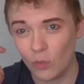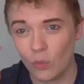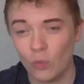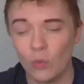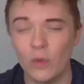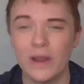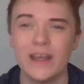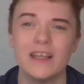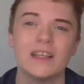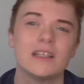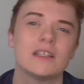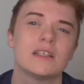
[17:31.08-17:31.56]

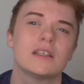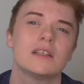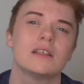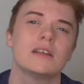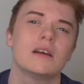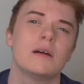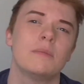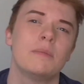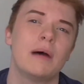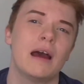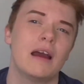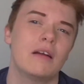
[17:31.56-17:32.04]
which
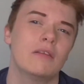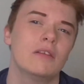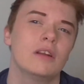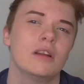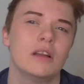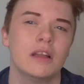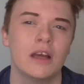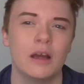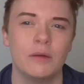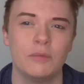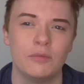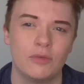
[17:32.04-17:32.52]

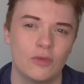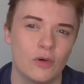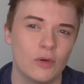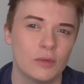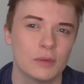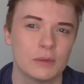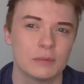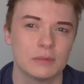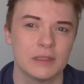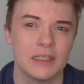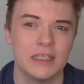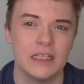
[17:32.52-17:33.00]
apparently I
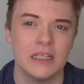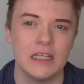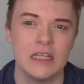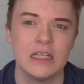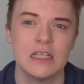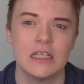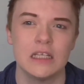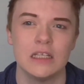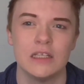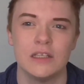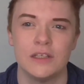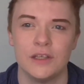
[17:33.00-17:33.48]
probably need
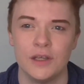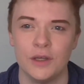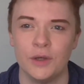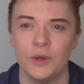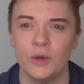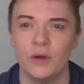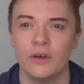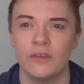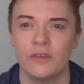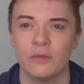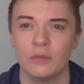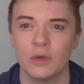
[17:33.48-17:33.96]
to do
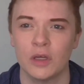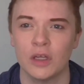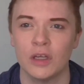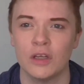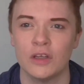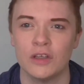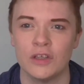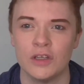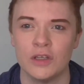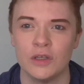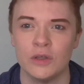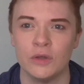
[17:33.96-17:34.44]
if I'm going
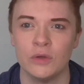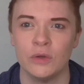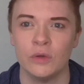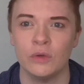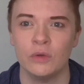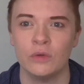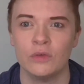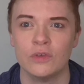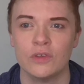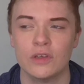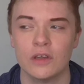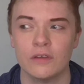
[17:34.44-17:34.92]
to do
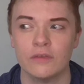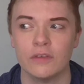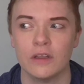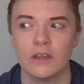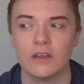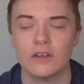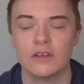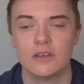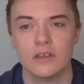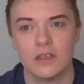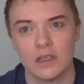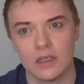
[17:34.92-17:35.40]
stuff
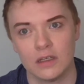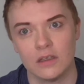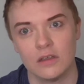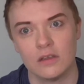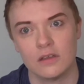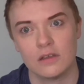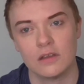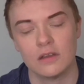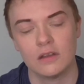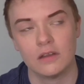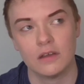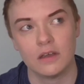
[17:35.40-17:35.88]
like
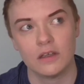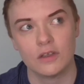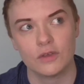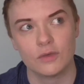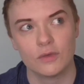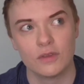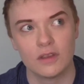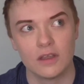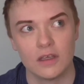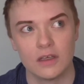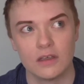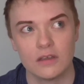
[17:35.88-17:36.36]
stickers and things
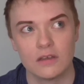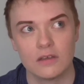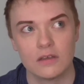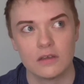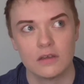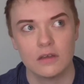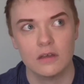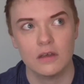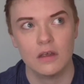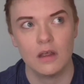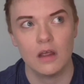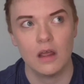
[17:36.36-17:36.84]
with this.